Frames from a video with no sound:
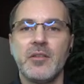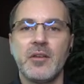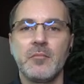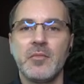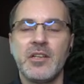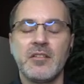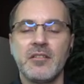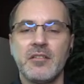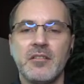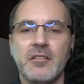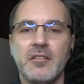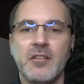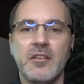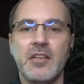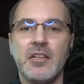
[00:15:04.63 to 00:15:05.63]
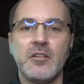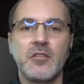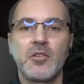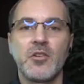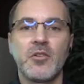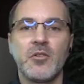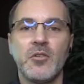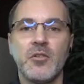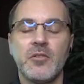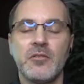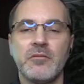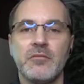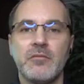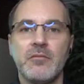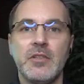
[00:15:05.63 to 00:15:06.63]
That means it's an internal
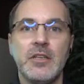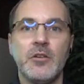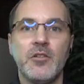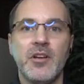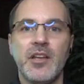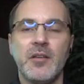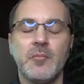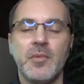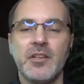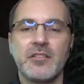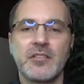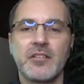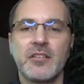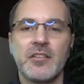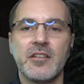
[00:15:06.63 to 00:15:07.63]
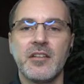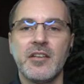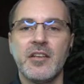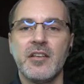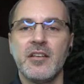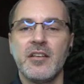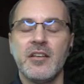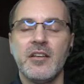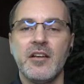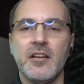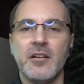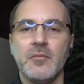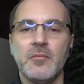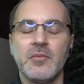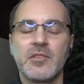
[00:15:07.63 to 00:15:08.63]
internet, basically.
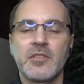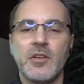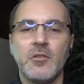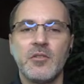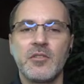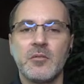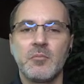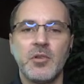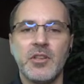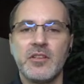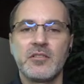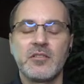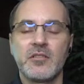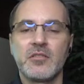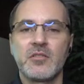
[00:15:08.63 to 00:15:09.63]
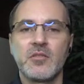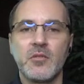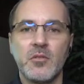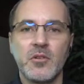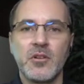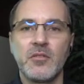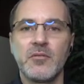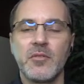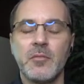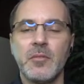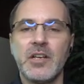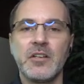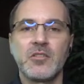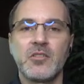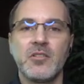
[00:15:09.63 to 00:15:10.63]
So it's a place to store
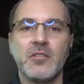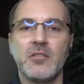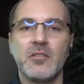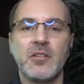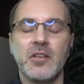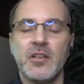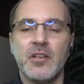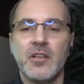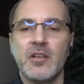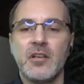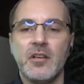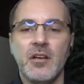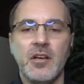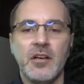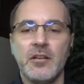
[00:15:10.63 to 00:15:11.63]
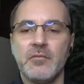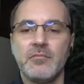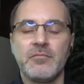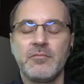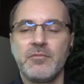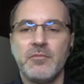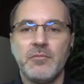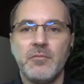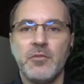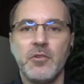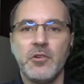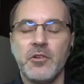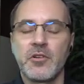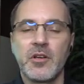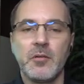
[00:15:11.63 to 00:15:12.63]
information
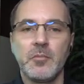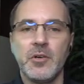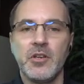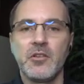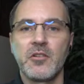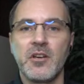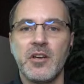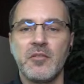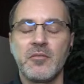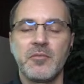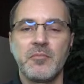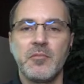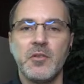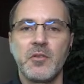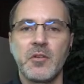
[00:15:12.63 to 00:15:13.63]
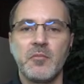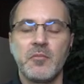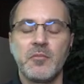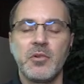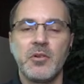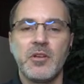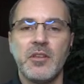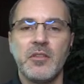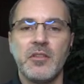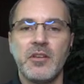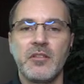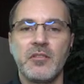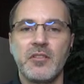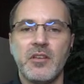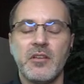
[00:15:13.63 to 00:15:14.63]
for your company. You can put in
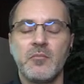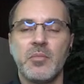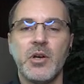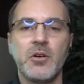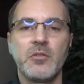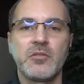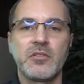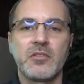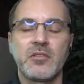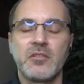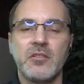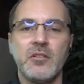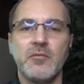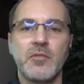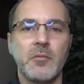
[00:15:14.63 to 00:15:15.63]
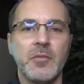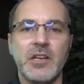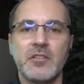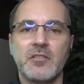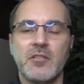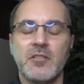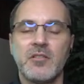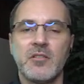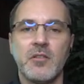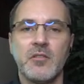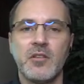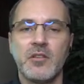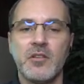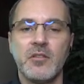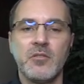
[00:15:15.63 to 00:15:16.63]
things that post information so
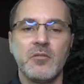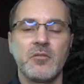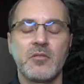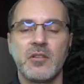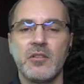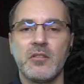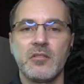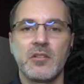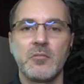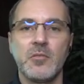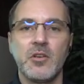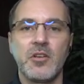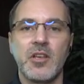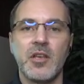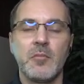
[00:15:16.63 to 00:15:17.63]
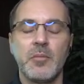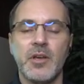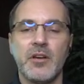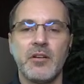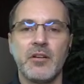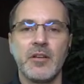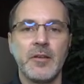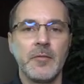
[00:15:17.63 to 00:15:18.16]
that you can communicate better.